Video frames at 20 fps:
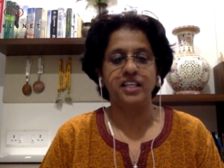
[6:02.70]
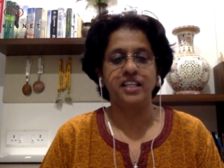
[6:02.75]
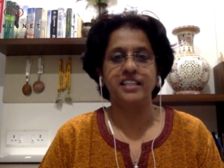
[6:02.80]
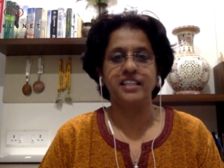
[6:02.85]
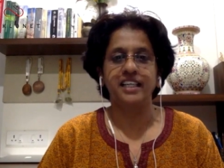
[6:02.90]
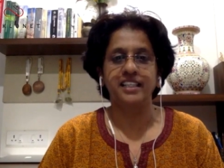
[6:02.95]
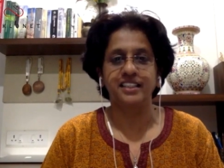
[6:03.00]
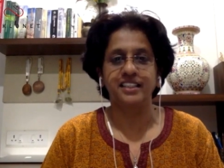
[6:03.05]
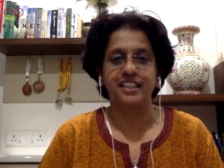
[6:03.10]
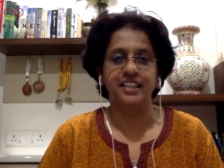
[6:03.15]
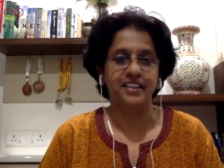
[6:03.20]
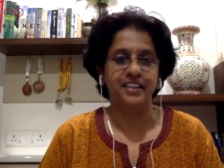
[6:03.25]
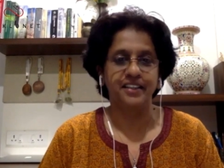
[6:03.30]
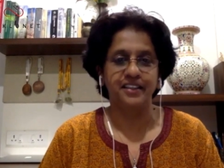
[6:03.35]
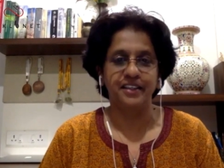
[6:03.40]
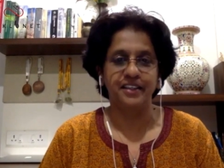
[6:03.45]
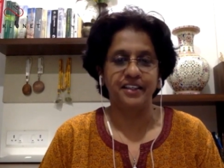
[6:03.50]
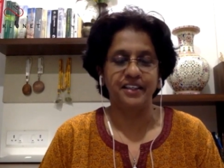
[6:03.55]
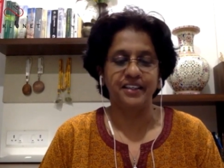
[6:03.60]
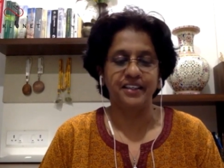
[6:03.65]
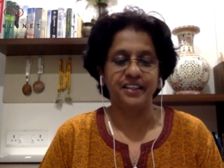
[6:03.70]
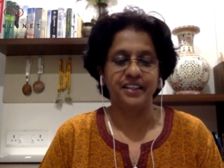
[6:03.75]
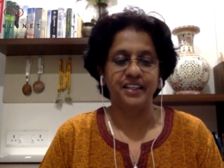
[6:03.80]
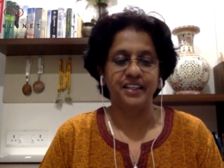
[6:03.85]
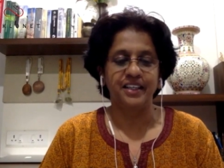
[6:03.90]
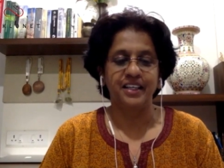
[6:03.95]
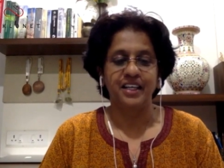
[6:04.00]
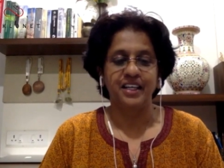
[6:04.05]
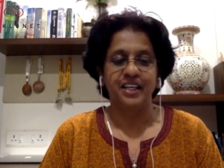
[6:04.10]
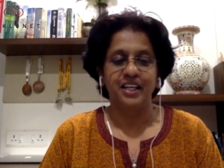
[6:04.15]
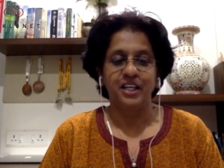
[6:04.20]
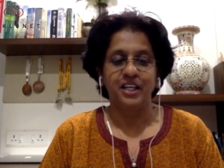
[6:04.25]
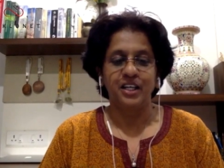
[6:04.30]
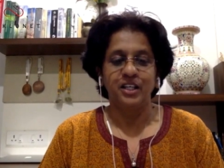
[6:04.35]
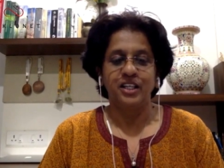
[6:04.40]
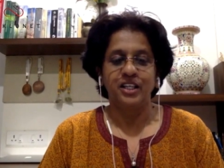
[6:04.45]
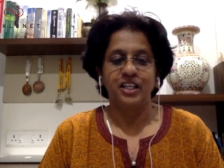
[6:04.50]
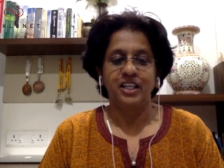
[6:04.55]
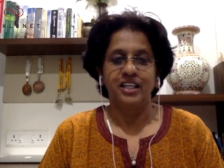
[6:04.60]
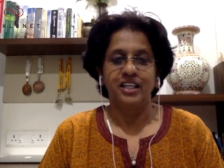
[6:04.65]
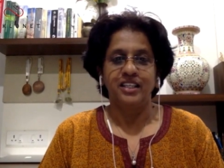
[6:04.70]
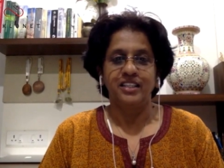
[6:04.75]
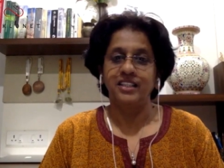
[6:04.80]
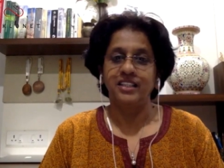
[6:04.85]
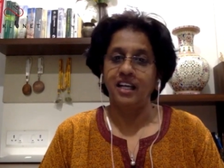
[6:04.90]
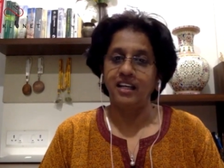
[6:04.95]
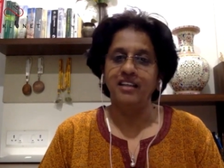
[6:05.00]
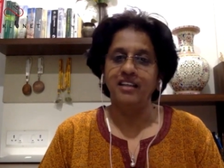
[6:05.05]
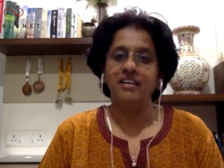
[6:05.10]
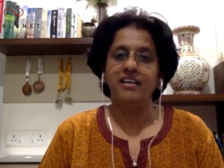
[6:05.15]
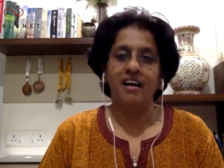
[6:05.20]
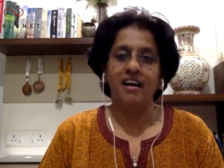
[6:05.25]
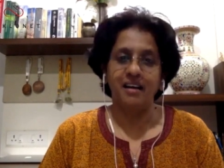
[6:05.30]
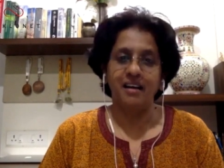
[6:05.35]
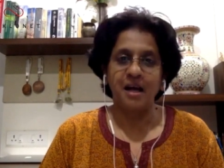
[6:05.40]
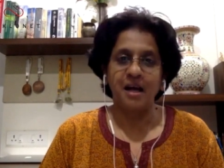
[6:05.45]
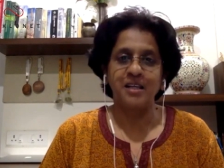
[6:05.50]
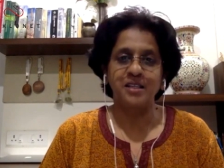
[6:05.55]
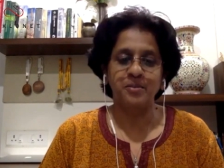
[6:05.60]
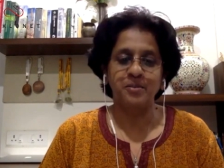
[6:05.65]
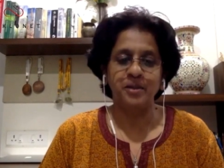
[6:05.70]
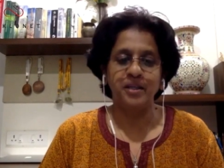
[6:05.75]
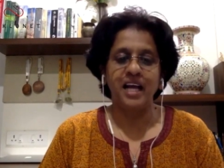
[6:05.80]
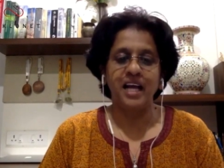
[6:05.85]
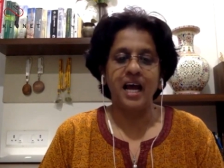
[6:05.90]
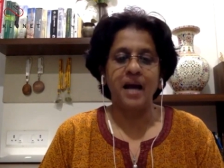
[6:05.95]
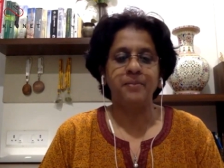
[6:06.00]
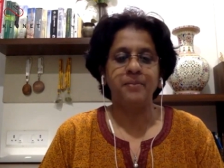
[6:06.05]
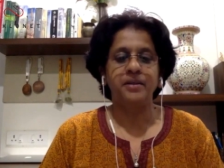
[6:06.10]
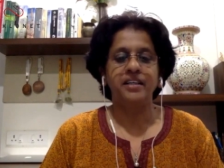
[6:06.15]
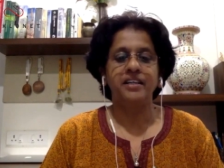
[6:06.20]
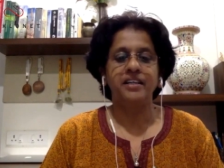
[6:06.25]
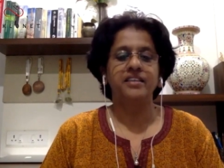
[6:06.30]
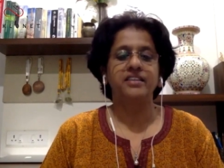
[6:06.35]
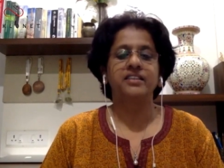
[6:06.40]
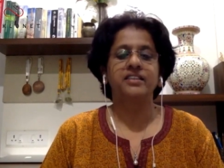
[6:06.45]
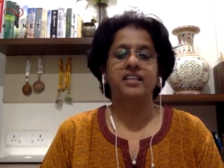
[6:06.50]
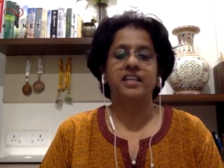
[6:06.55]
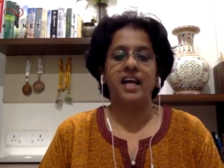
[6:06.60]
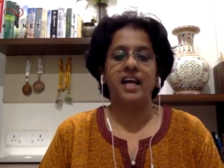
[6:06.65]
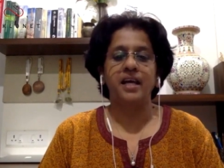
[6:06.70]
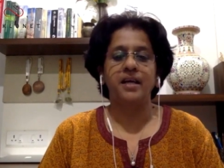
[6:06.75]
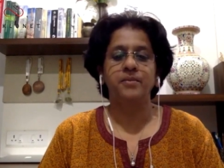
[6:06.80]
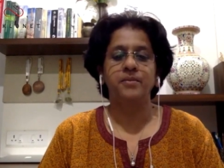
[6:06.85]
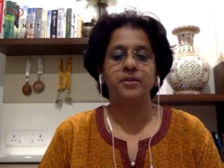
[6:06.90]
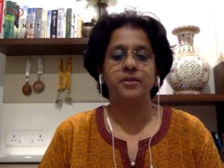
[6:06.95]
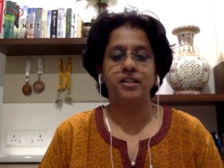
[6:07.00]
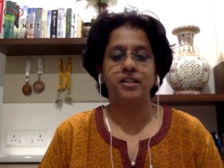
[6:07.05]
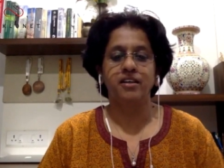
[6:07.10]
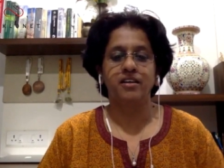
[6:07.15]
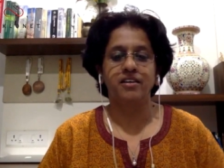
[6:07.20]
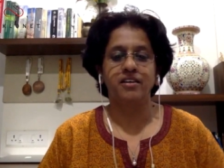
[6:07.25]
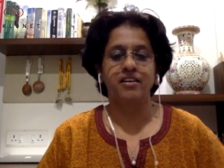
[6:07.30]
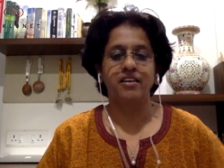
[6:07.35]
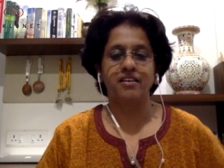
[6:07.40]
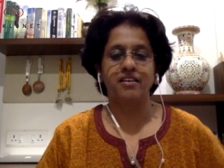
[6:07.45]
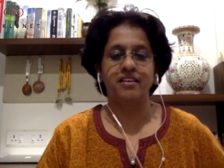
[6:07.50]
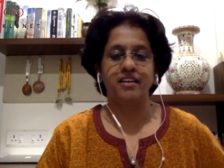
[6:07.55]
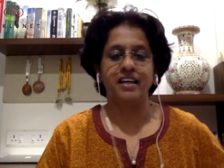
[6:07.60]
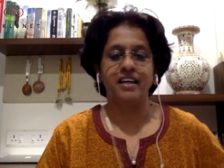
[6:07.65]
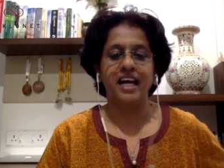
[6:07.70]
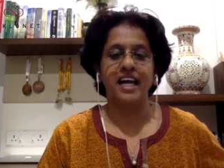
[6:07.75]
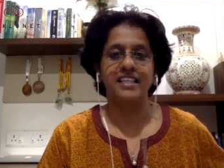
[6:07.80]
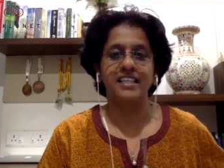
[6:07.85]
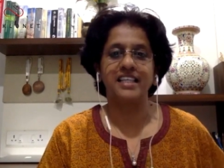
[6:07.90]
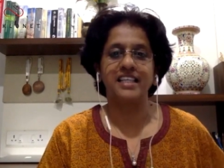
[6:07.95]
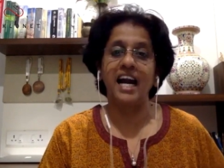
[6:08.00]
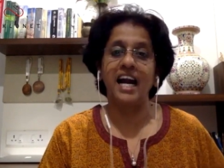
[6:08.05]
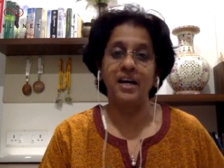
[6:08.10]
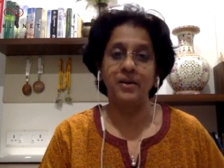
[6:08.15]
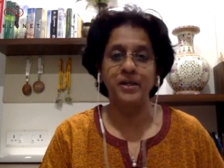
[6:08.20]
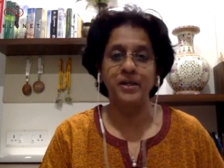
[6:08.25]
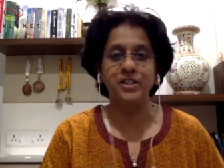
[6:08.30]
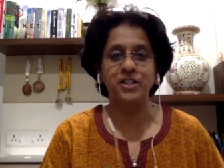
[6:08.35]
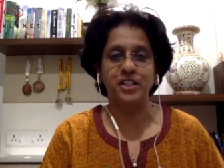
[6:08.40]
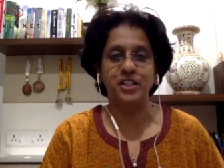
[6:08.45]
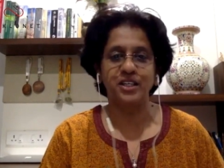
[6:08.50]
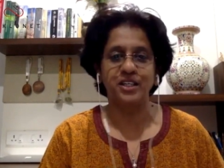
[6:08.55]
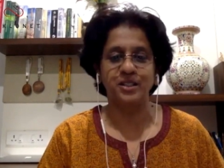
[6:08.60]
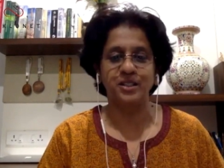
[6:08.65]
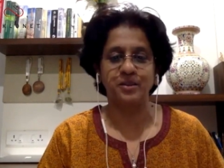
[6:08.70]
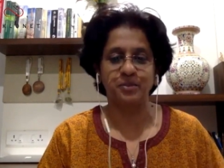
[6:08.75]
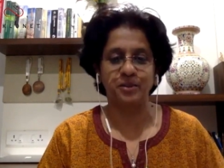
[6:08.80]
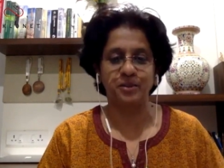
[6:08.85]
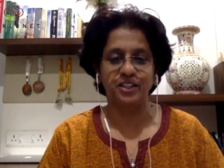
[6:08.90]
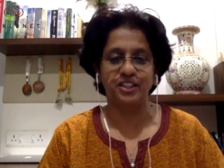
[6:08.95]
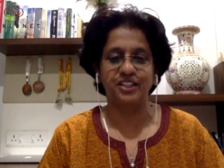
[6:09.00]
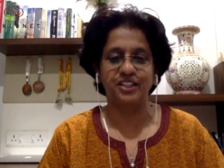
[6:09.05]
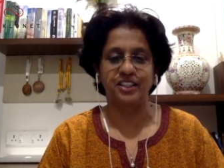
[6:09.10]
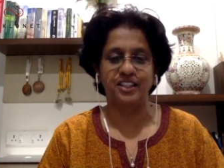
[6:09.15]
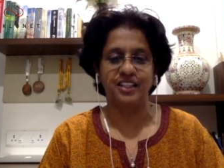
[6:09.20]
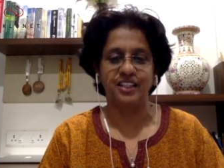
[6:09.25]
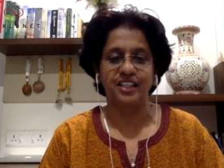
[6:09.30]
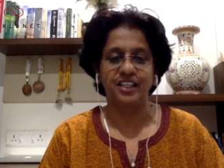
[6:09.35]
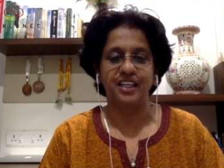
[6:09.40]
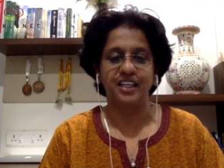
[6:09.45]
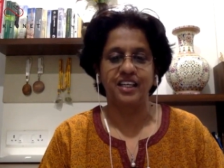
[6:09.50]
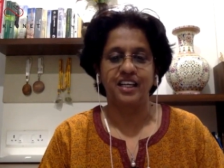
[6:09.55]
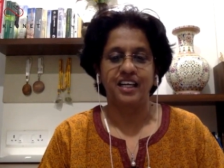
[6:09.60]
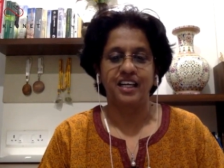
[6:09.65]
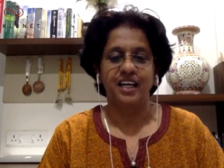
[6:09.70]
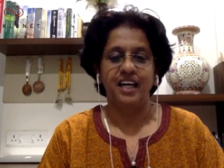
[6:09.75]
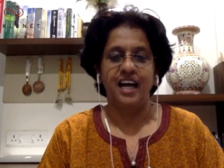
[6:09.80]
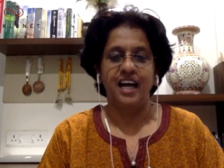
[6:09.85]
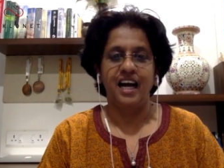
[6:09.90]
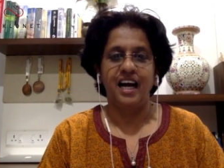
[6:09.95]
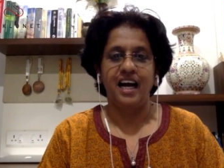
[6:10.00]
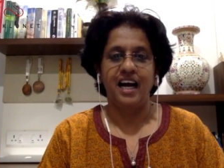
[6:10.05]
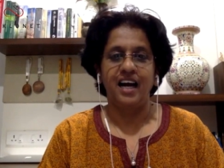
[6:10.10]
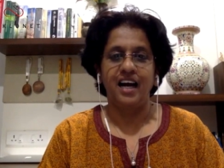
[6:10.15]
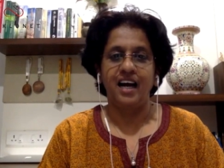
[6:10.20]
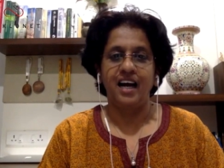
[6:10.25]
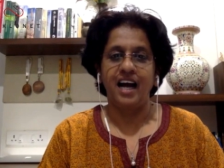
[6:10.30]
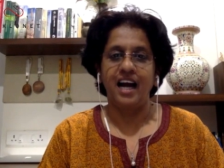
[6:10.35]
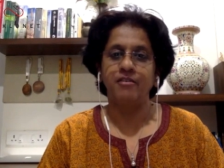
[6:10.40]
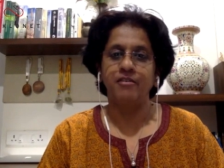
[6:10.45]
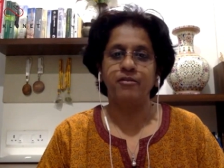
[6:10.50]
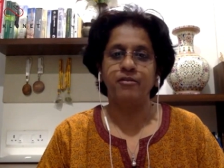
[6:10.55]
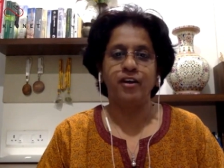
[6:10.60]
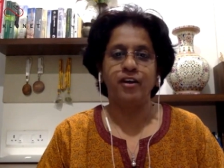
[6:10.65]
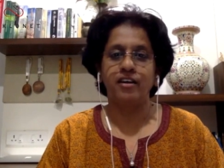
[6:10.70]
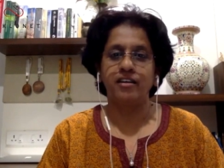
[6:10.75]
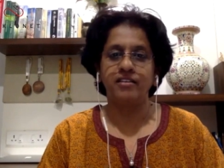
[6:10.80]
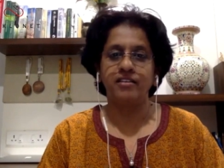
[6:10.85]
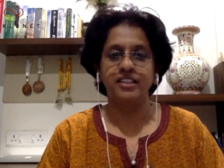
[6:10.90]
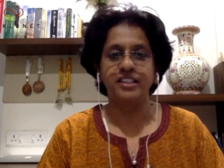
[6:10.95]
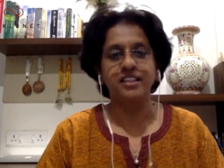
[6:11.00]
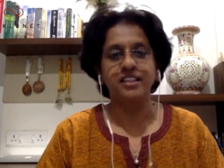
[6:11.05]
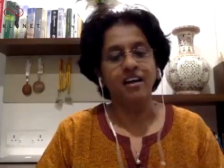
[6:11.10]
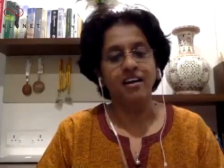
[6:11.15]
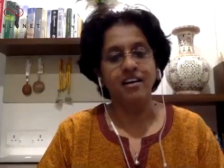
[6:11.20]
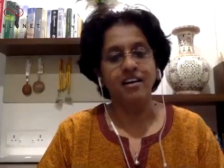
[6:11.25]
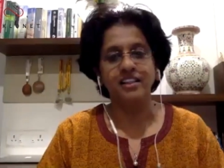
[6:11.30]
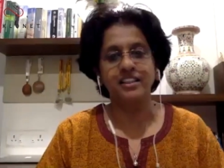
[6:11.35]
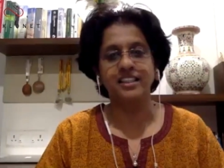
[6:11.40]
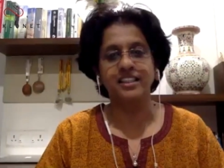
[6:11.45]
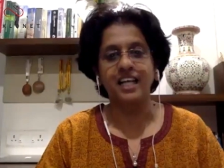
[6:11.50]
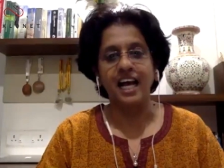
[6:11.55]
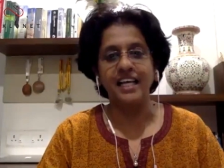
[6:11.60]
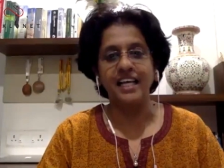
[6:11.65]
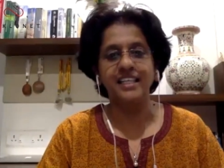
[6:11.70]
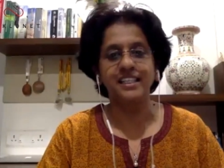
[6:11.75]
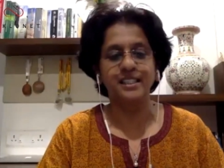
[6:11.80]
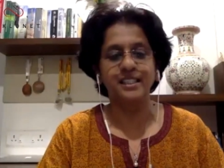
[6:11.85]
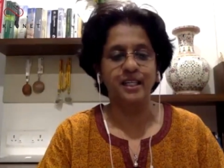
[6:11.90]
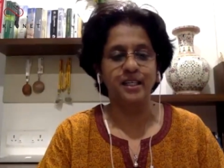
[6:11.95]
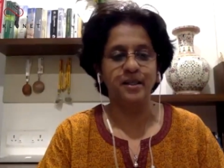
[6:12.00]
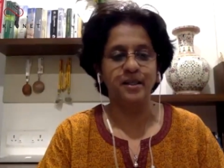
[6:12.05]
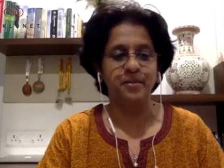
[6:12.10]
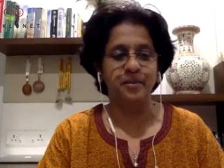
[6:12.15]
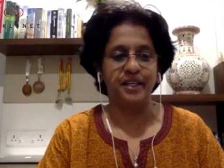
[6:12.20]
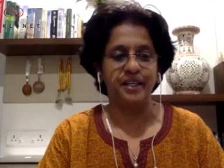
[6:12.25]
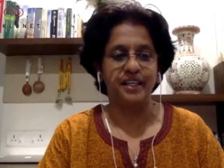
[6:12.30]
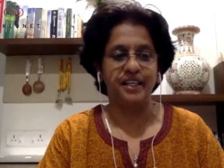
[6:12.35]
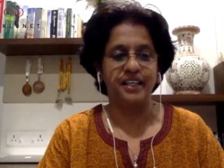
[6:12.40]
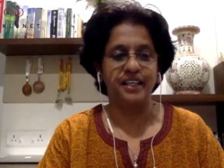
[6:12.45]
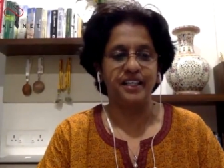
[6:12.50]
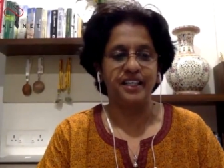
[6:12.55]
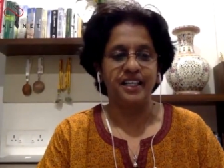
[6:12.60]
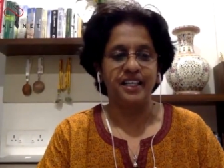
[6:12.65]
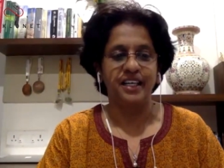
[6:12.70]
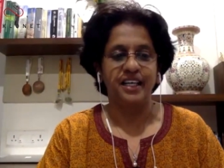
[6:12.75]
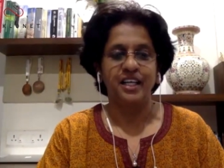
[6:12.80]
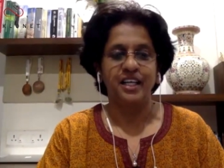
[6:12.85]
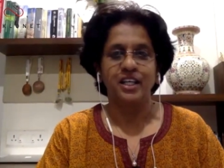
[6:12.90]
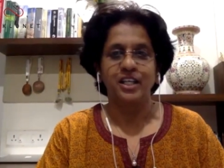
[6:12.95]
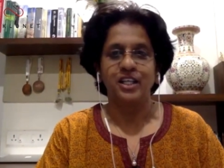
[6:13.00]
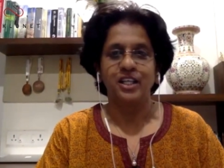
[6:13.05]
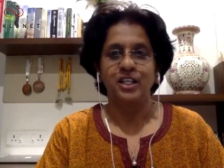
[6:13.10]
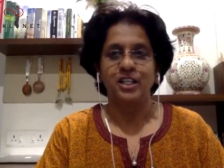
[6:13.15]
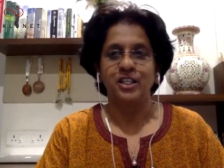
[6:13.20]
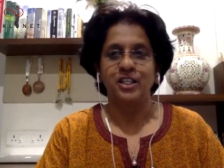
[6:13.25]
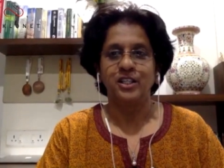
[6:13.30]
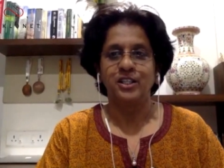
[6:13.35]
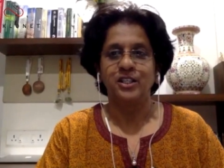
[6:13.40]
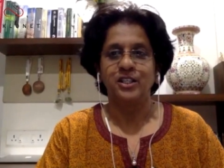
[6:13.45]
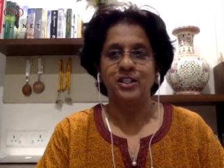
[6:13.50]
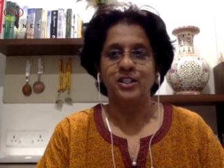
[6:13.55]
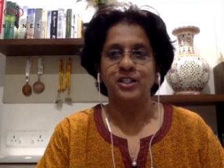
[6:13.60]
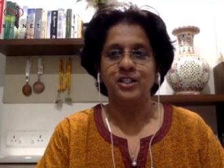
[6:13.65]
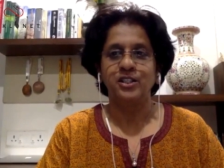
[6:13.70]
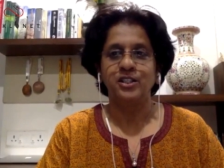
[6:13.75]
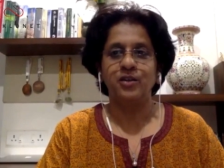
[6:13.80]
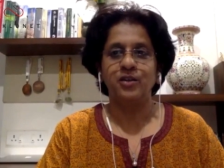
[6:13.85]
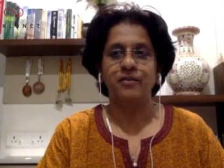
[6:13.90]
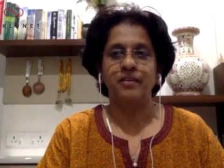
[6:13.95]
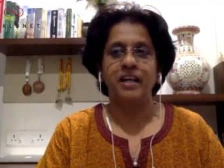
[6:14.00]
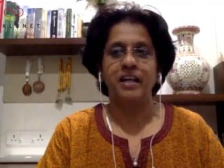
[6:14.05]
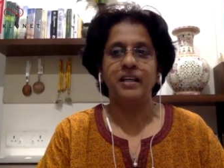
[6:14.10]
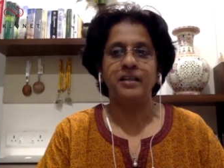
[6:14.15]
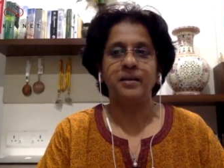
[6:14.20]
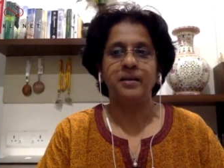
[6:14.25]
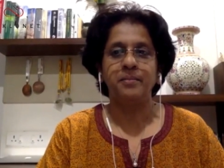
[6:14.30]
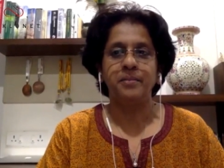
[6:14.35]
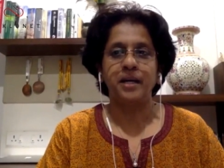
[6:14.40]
has excelled in it. Salil, her husband, aptly describes her as adventurous person. And for her, sky is the limit. So welcome,